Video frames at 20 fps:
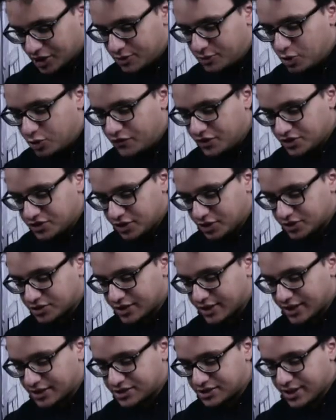The movie starts
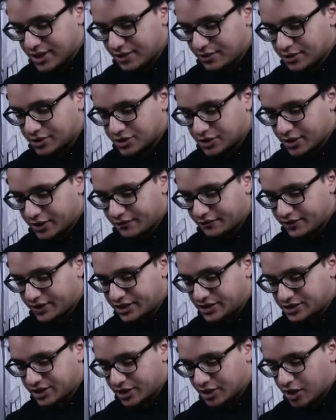to get scary, so I
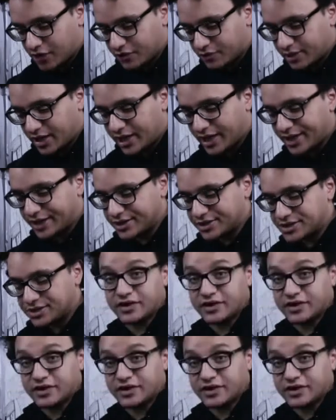flinch and cover my eyes.